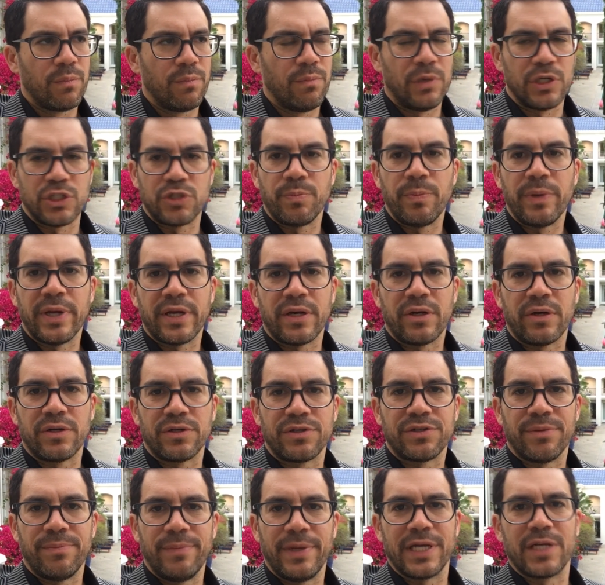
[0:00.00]
much better
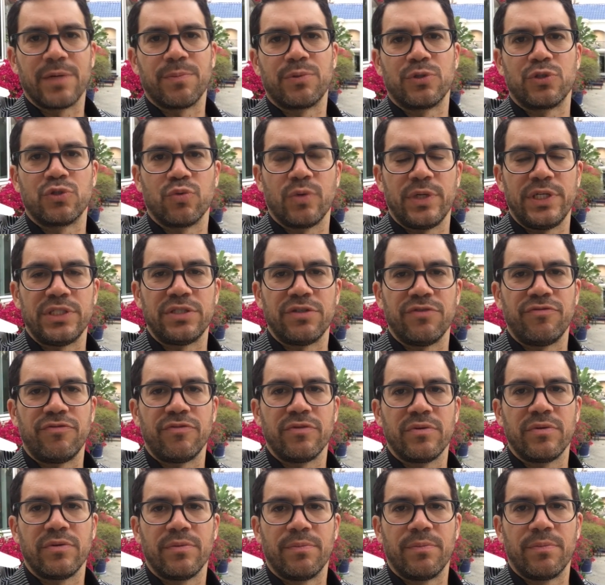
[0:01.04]
to make a persuasive
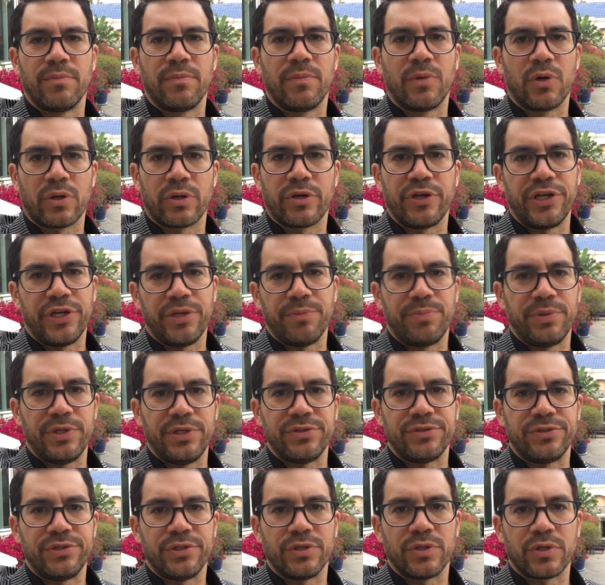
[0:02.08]
marketing
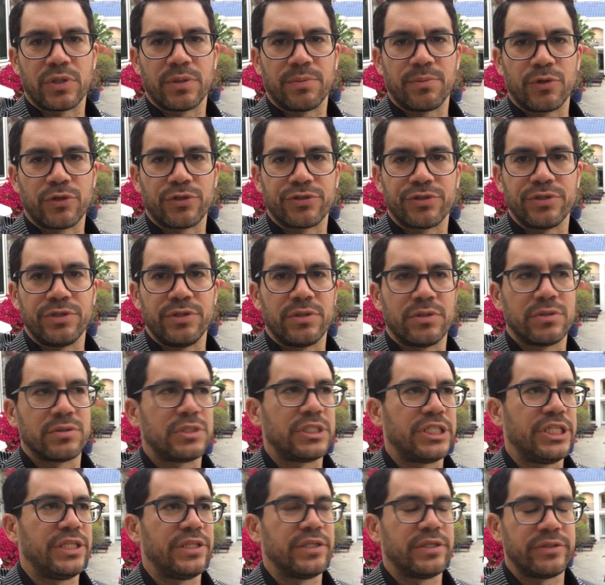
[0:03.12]
piece, you know, commercial. You don't
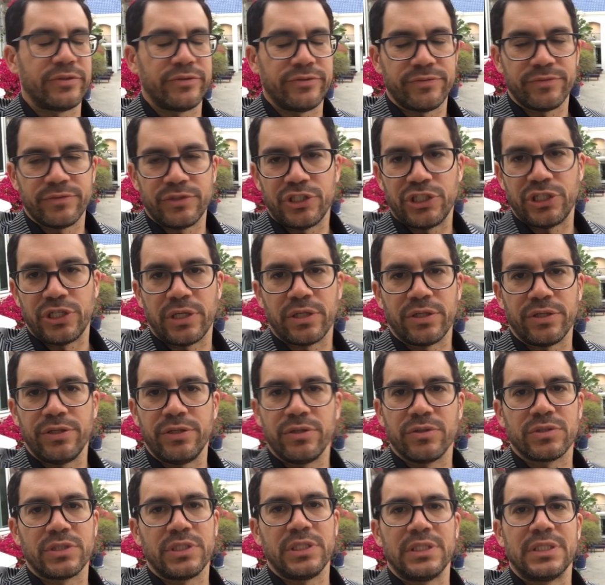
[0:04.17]
see the share, you
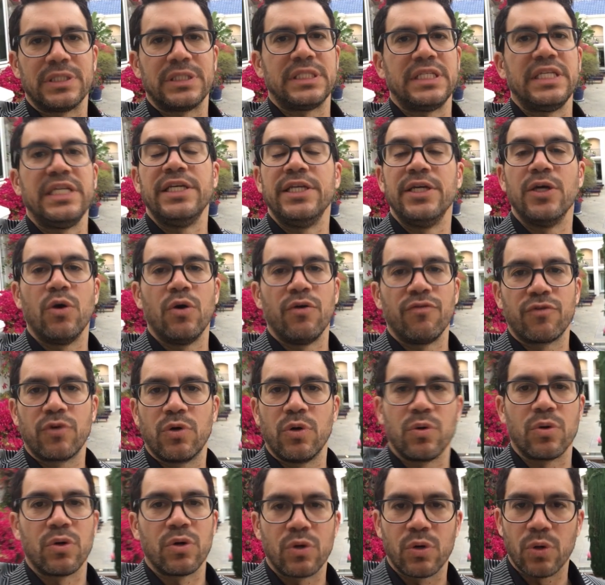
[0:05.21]
don't see the CEO of
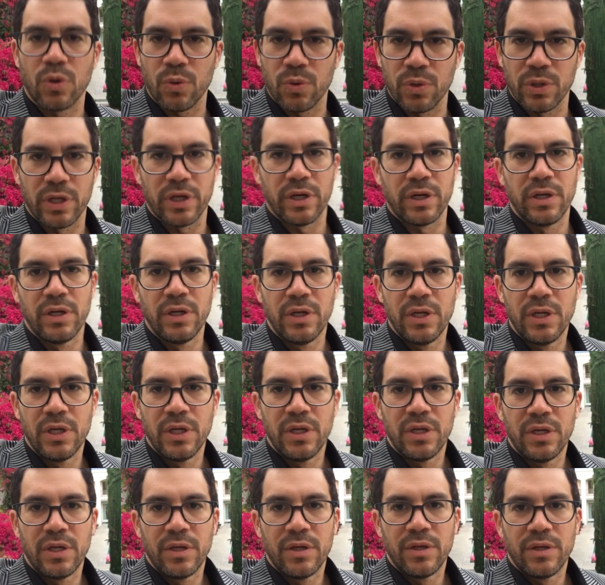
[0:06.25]
Coca-Cola
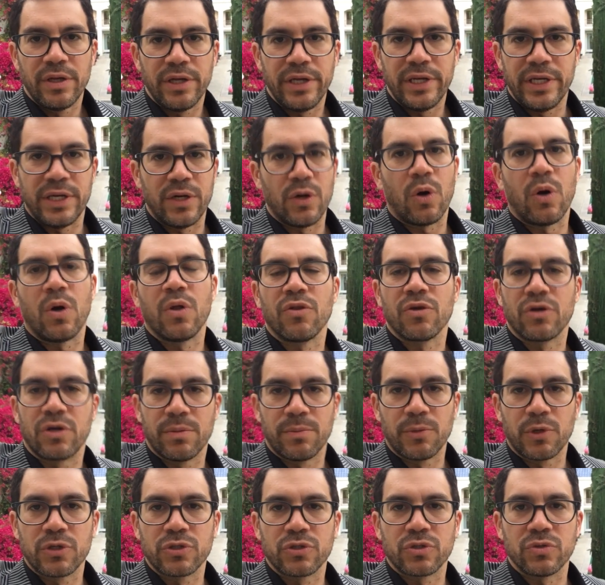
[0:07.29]
in all the
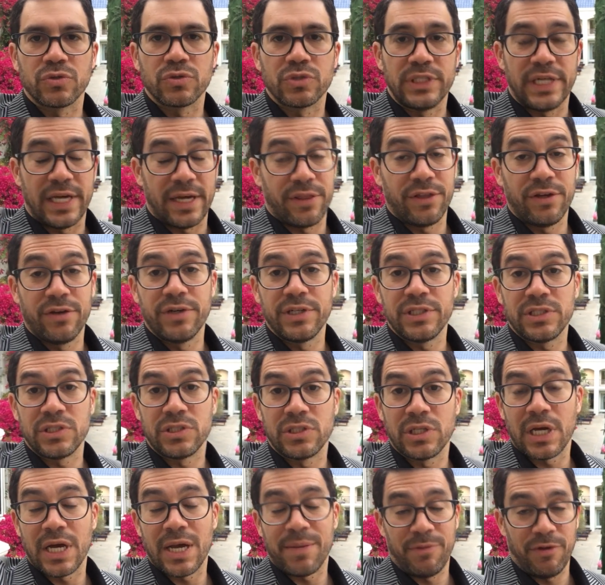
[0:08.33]
commercials. Now, there is a
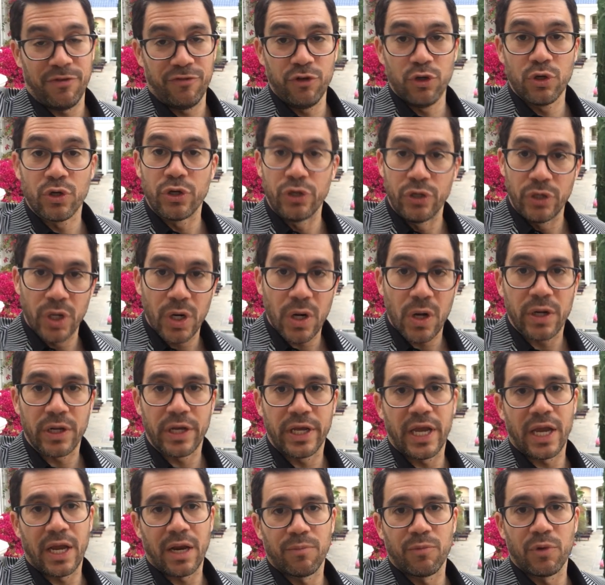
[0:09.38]
time if you're good on
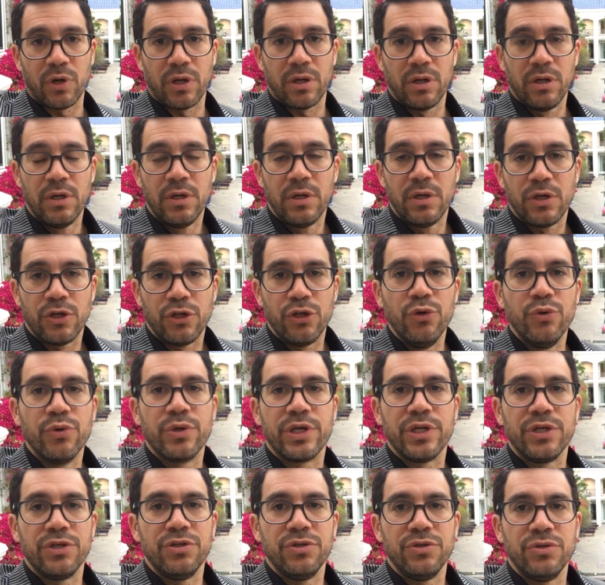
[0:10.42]
camera, you
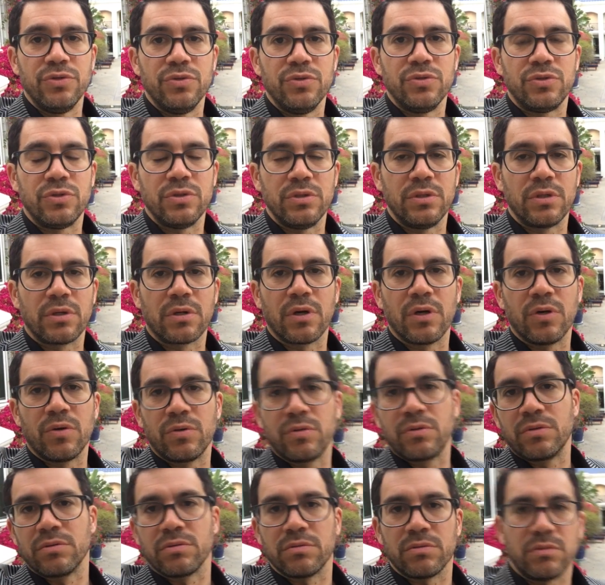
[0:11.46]
can use your
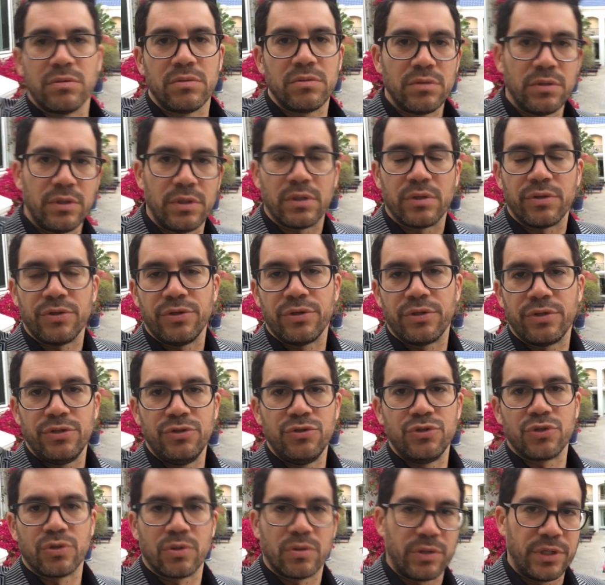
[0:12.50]
own you know, you can
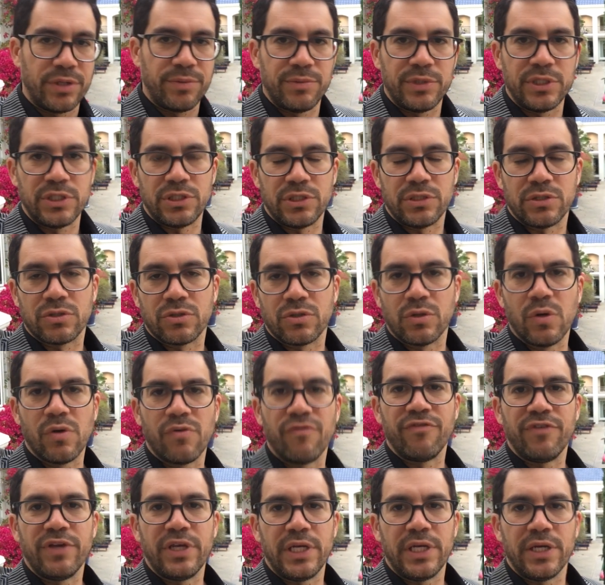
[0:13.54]
use your own images or your own
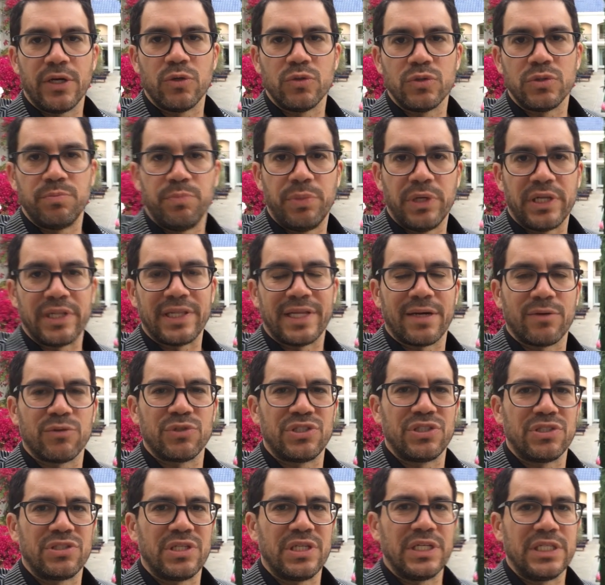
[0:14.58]
videos. But that was
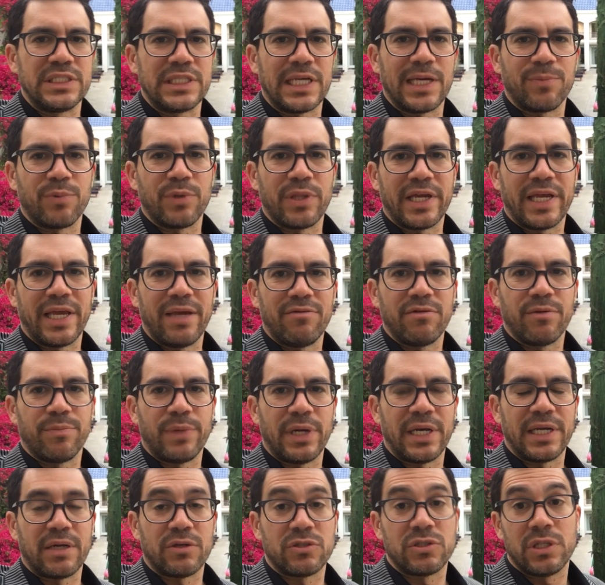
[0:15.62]
just an example that came to
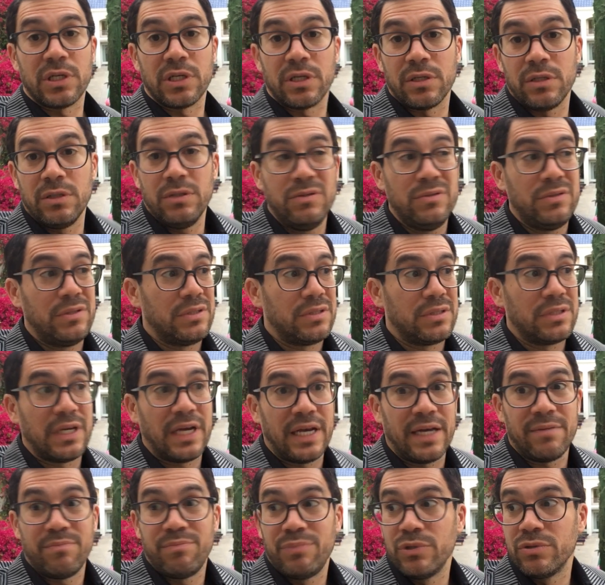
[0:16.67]
mind. I was thinking, who's this
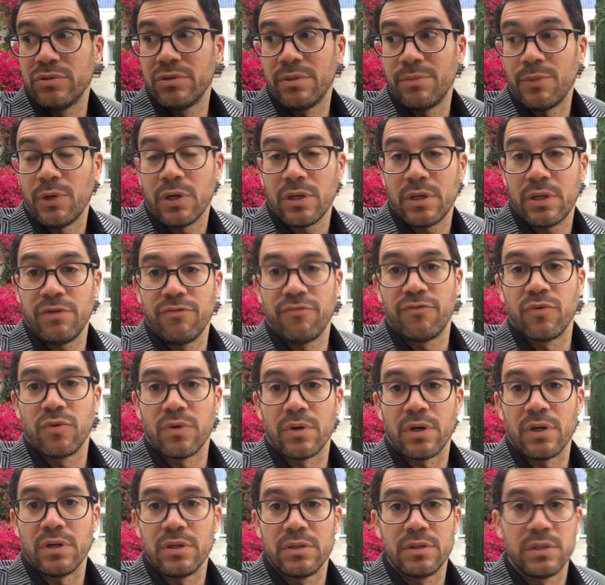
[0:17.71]
guy building the marketing
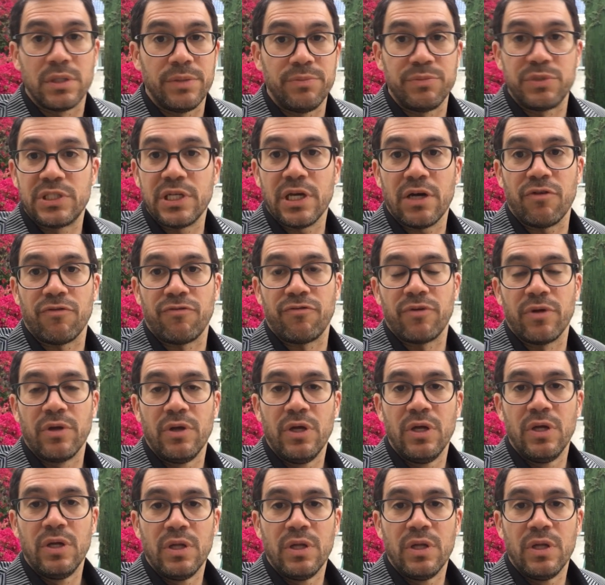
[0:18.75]
for? Himself.